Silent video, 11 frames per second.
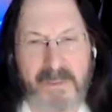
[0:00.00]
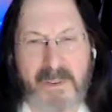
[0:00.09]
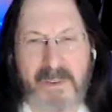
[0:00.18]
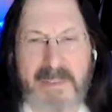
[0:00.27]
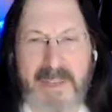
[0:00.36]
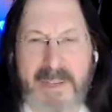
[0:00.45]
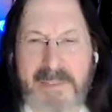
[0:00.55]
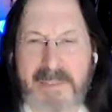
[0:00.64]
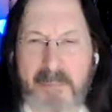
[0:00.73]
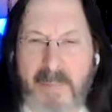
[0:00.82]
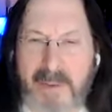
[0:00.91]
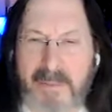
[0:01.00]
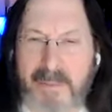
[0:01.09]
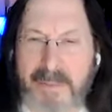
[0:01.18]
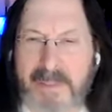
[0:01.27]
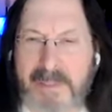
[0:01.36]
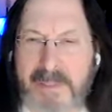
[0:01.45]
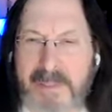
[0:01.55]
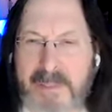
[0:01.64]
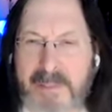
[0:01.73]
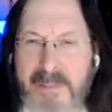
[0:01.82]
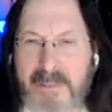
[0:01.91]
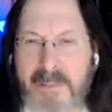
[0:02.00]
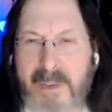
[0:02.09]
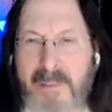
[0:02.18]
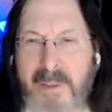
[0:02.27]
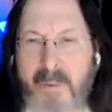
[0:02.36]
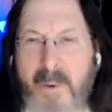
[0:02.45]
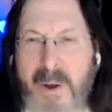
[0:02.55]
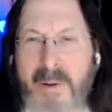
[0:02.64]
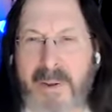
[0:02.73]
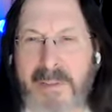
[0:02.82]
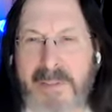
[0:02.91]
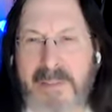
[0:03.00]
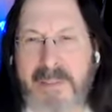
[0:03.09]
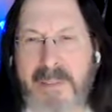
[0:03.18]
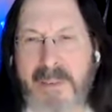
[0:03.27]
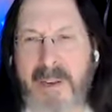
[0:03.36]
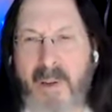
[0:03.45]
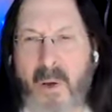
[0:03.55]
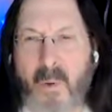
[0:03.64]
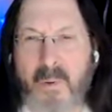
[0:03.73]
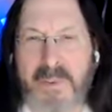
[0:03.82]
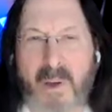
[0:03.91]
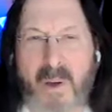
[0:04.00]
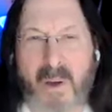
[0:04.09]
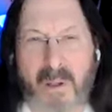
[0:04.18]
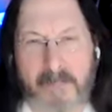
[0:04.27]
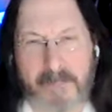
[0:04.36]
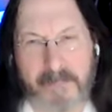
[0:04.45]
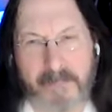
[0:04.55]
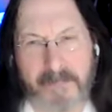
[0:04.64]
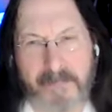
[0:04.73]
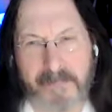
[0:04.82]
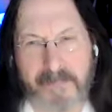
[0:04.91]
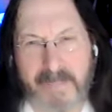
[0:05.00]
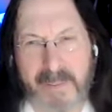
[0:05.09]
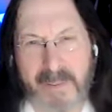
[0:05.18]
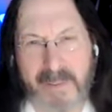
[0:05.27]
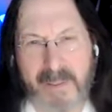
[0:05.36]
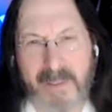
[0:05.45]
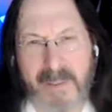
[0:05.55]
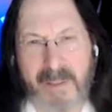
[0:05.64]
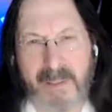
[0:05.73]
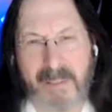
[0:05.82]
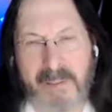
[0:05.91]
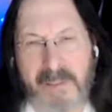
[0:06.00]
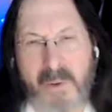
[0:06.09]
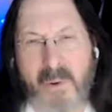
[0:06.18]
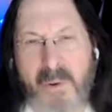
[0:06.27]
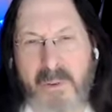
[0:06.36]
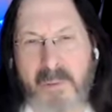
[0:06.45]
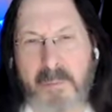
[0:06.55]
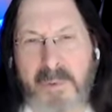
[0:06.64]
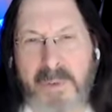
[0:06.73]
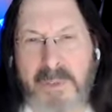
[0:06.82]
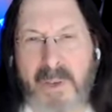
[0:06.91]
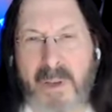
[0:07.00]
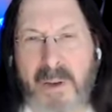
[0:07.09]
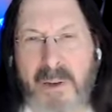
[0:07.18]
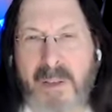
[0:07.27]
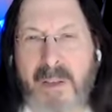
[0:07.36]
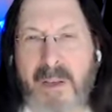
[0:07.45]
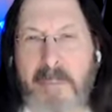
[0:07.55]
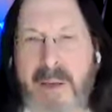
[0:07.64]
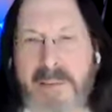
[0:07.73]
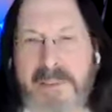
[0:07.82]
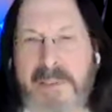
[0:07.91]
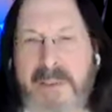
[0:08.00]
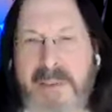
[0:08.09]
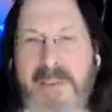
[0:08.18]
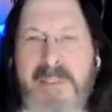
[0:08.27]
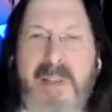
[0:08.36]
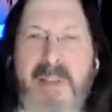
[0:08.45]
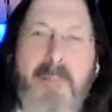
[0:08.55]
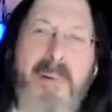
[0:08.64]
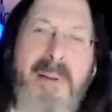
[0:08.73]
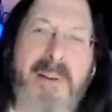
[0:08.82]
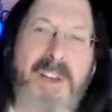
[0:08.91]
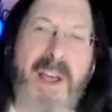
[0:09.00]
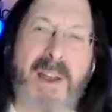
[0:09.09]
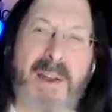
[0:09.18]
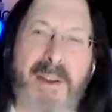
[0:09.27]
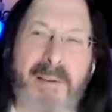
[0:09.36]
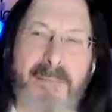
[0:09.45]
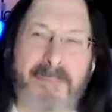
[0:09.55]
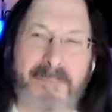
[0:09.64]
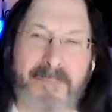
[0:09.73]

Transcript: So the good thing is that mindfulness or loving awareness can hold it all. The historical Buddha taught about sati sampajana.